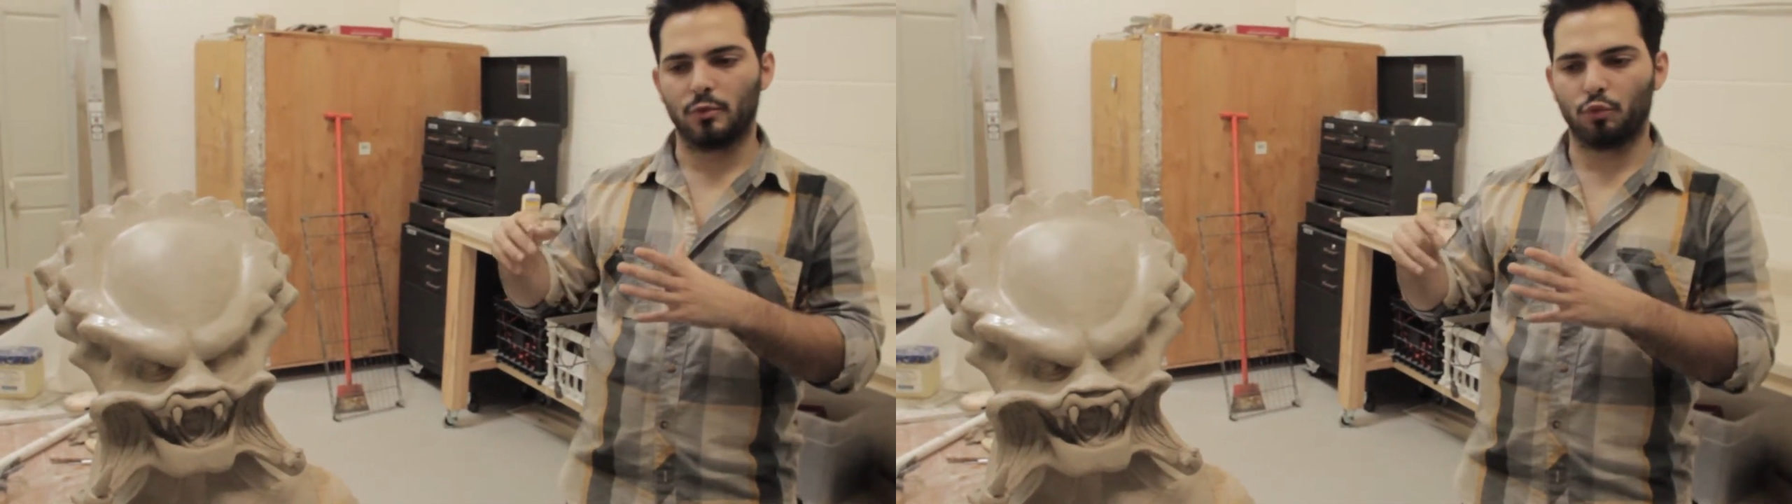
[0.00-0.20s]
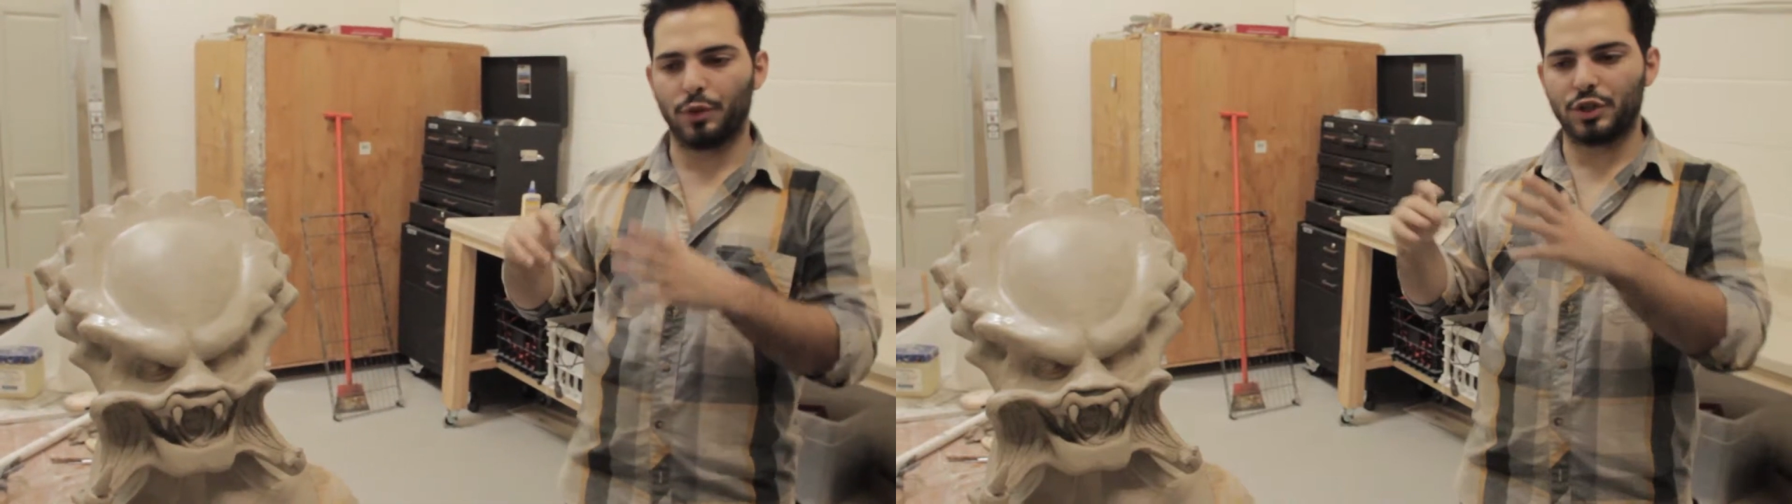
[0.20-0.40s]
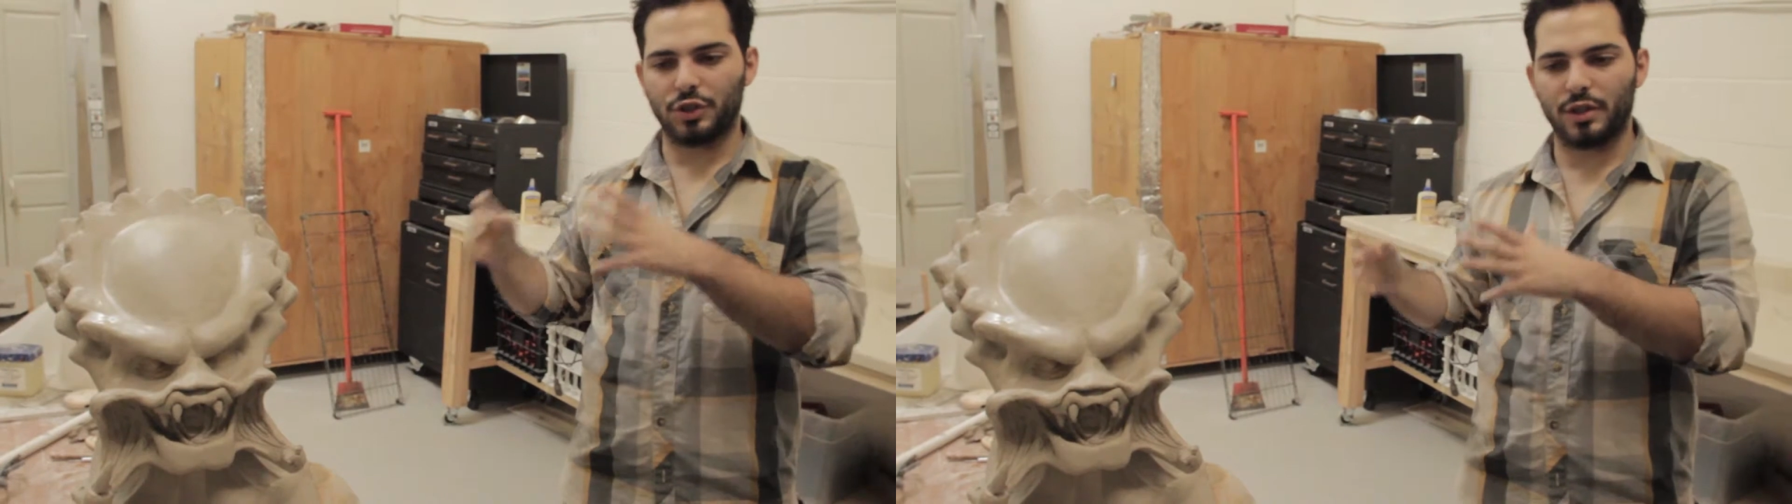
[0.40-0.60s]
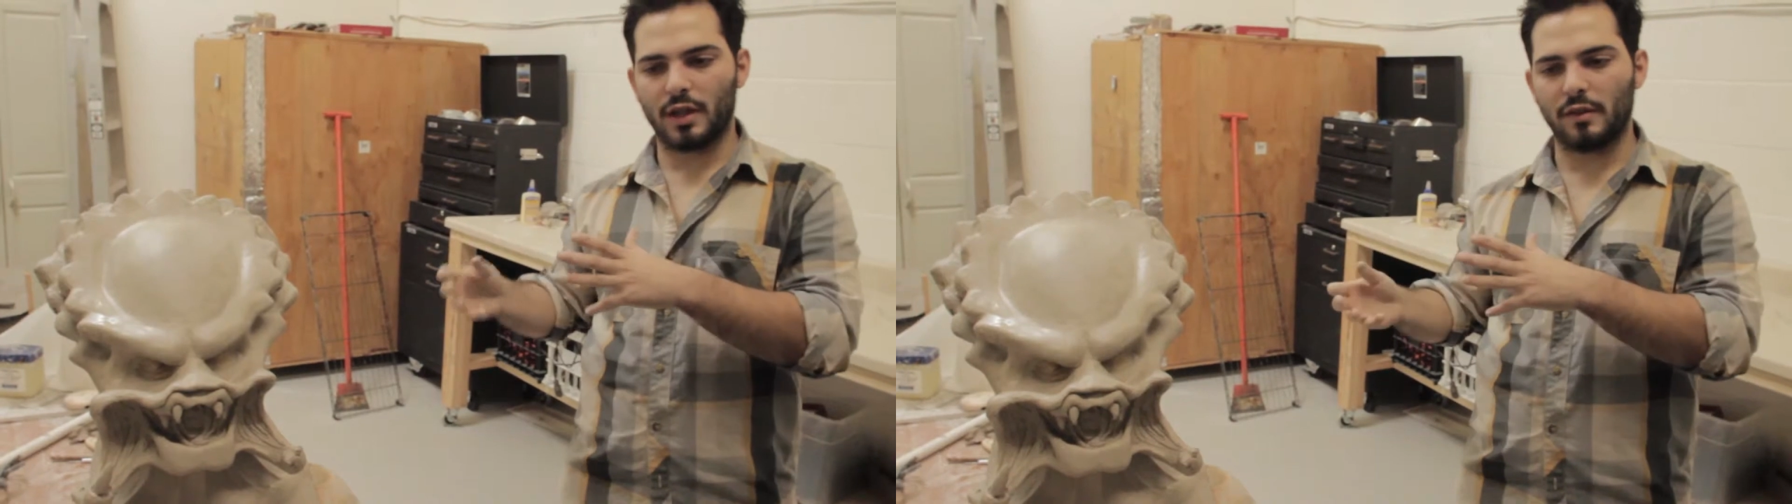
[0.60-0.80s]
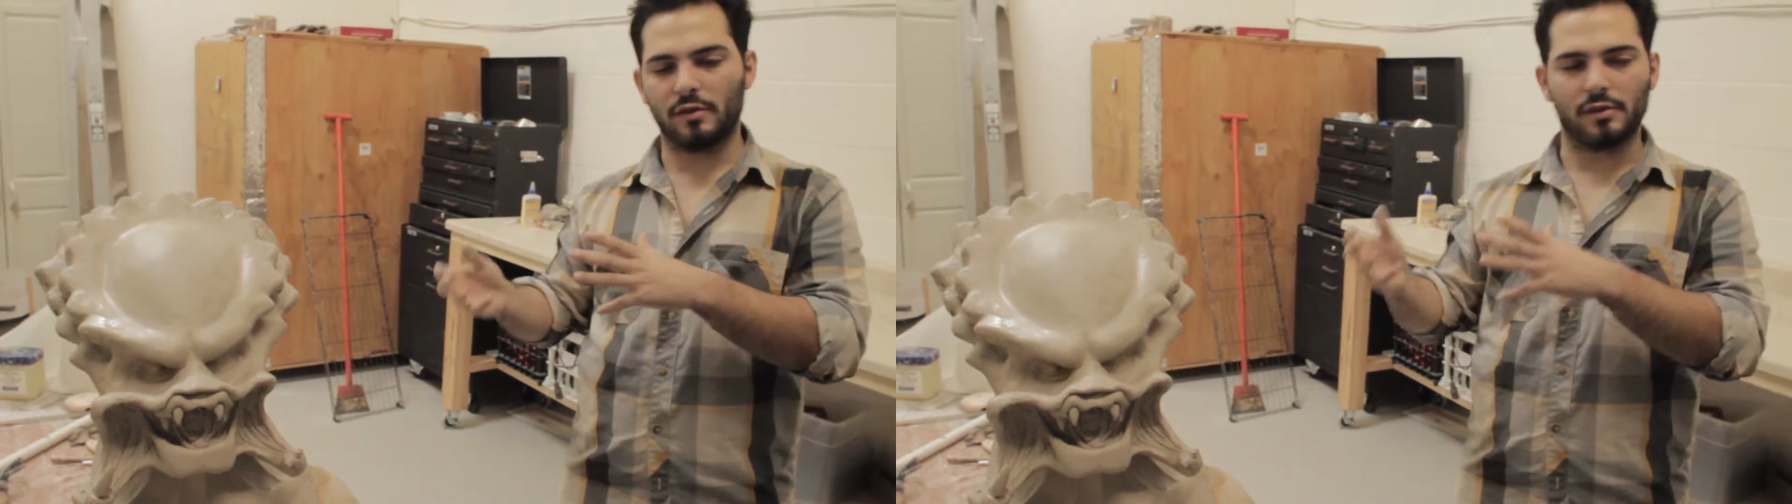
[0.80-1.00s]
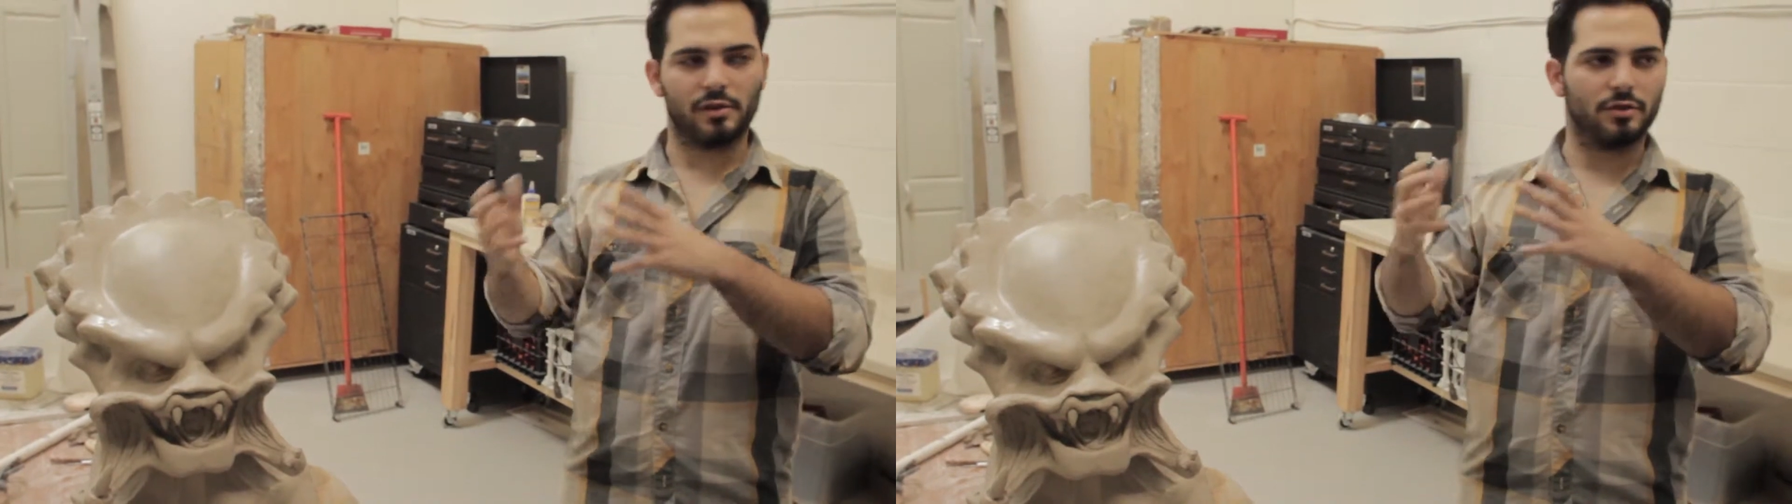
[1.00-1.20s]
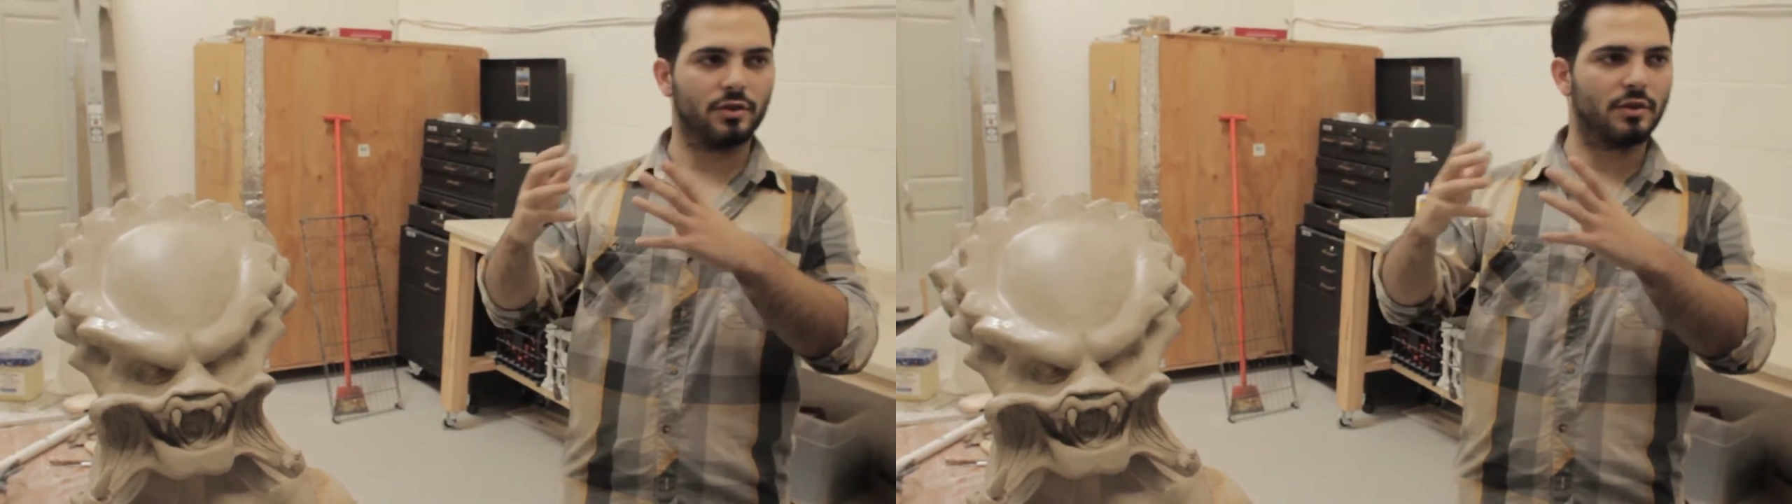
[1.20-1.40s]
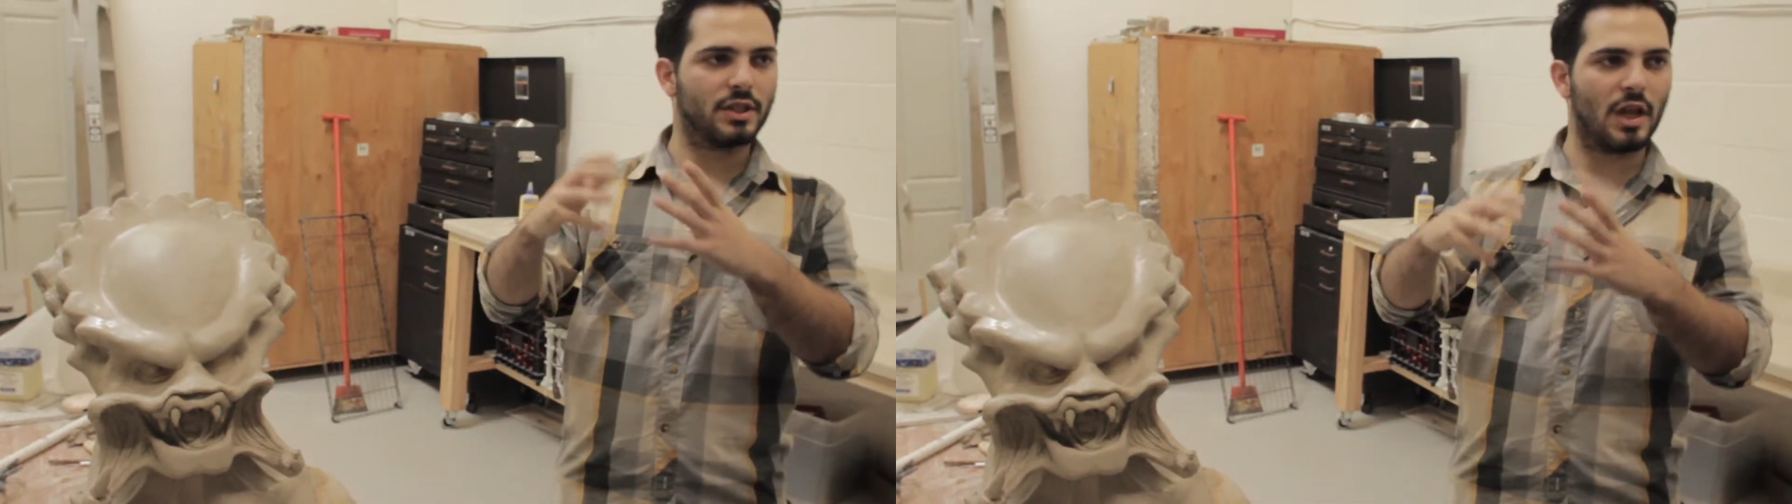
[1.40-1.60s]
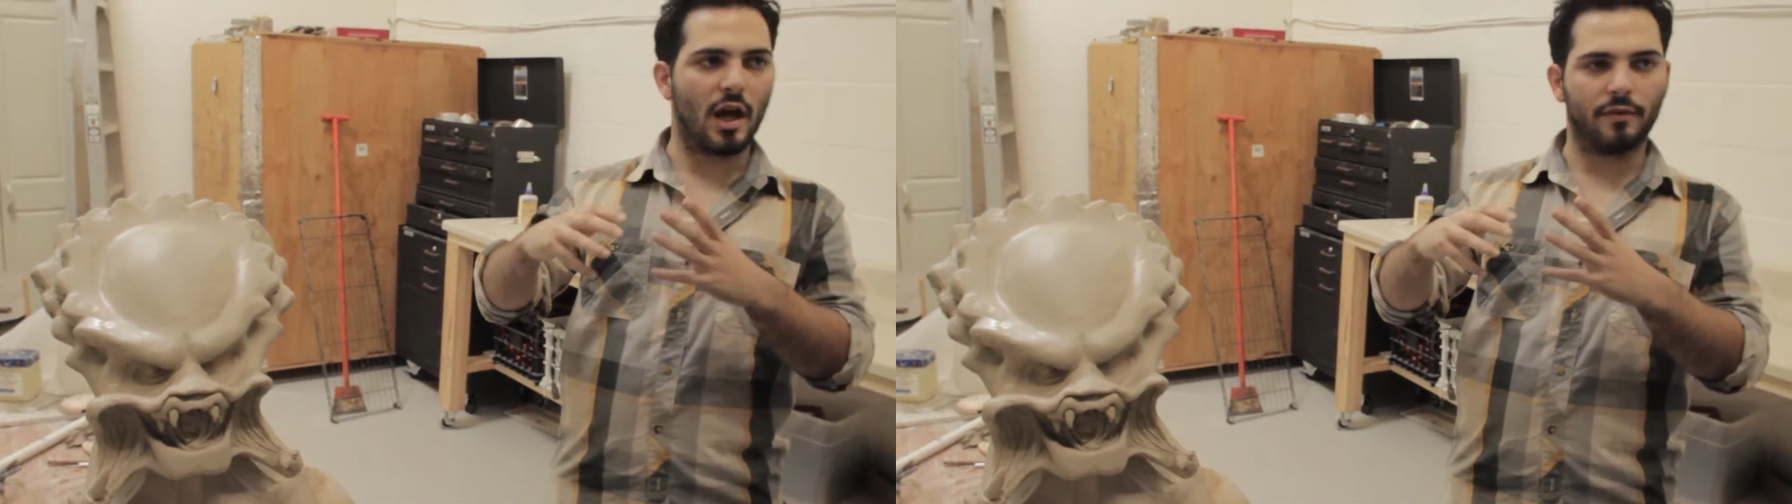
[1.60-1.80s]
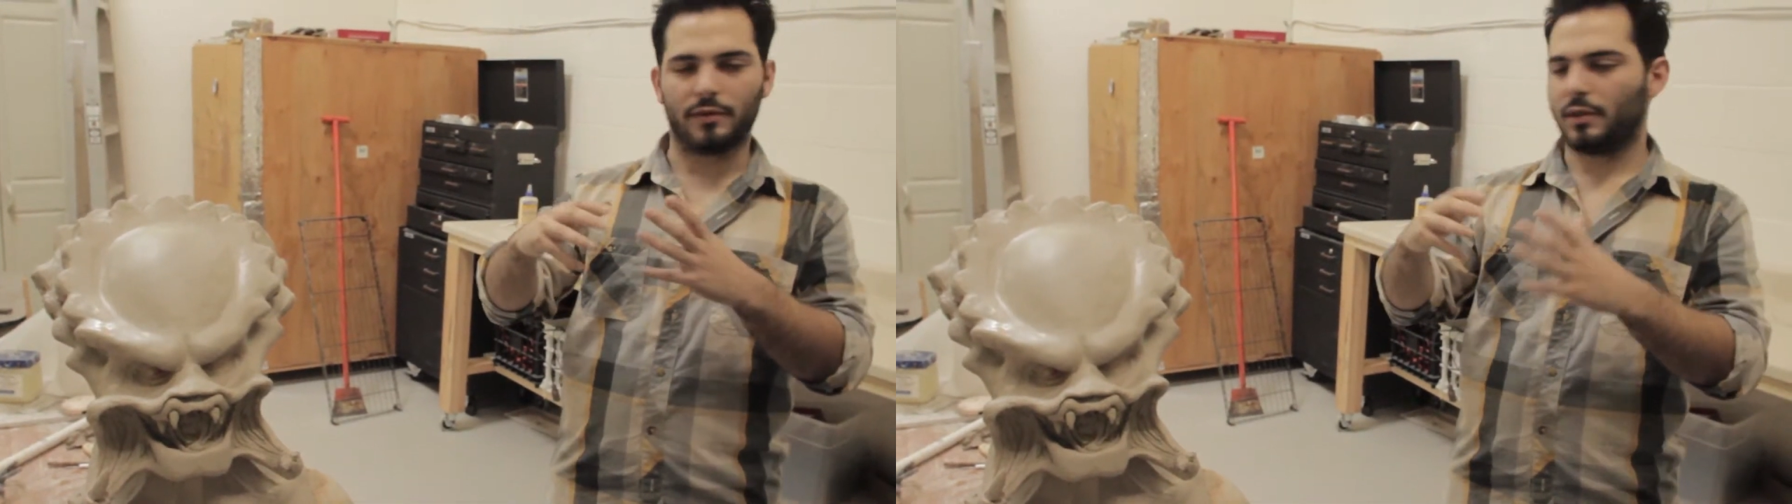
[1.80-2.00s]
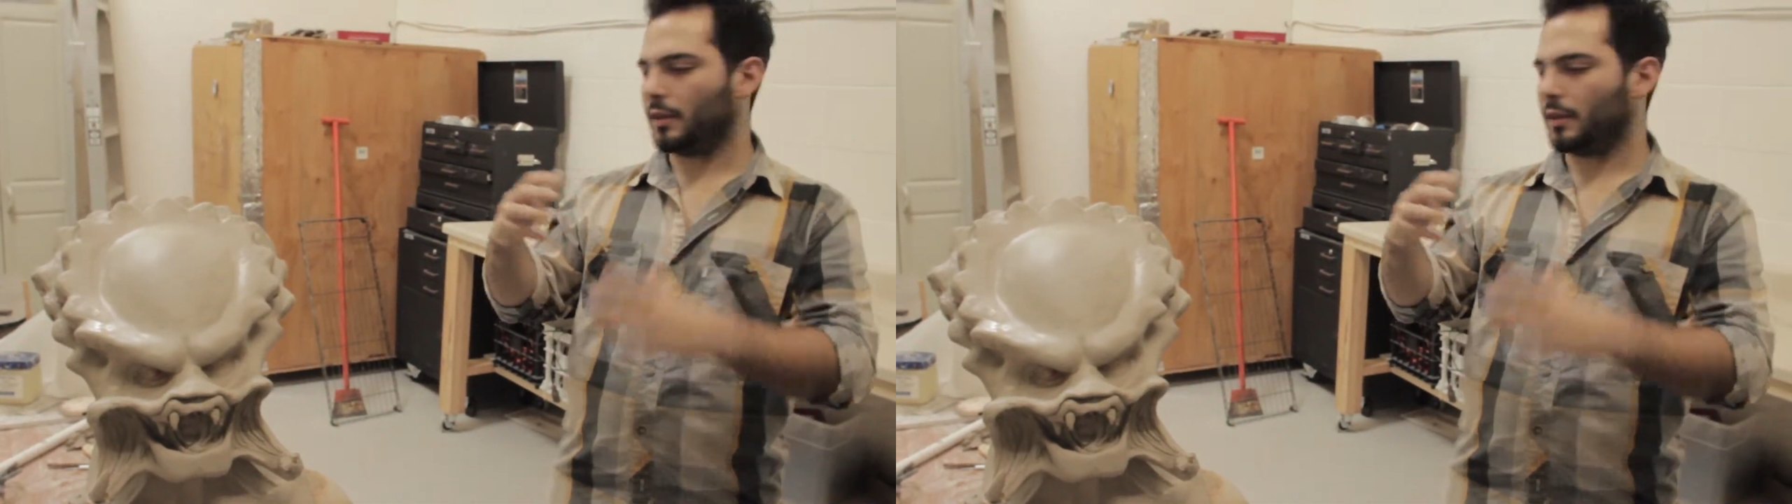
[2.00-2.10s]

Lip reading: rigid and then there's soft.